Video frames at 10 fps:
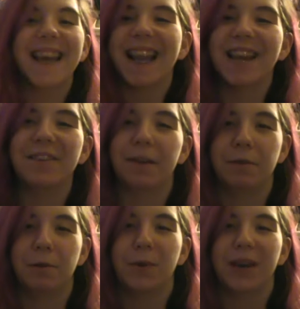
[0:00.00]
Hello
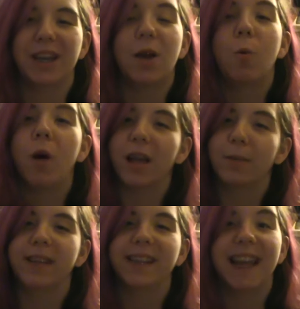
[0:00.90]
everyone,
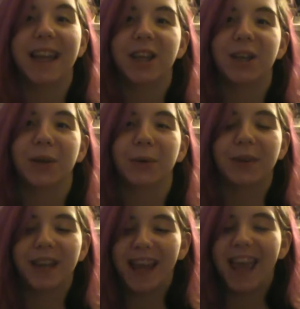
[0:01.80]
welcome to Xanadu,
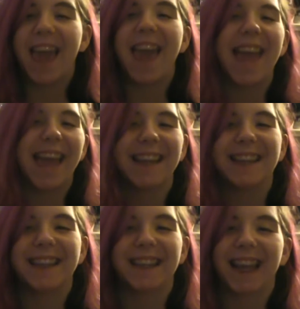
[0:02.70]

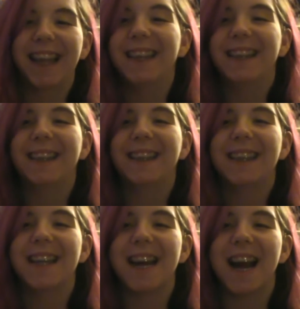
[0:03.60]
and
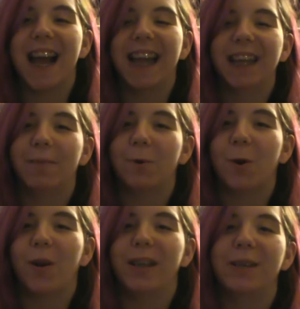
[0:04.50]
tonight I am
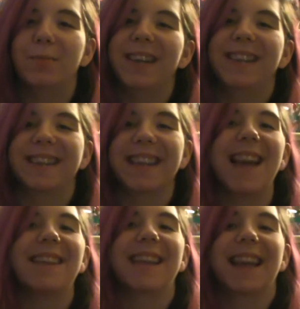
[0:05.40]
going to be
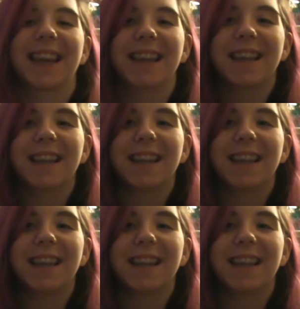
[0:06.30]
discussing